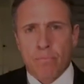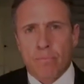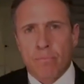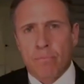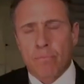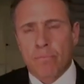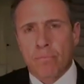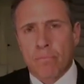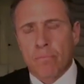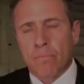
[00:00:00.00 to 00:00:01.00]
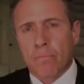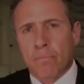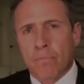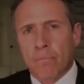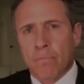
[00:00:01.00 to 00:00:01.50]

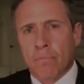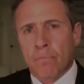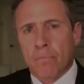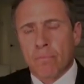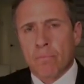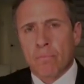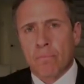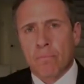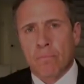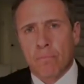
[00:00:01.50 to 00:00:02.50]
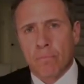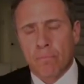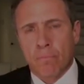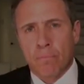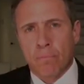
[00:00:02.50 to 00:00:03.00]

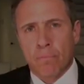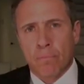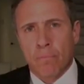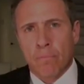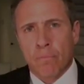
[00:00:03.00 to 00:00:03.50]
The person shown says nothing.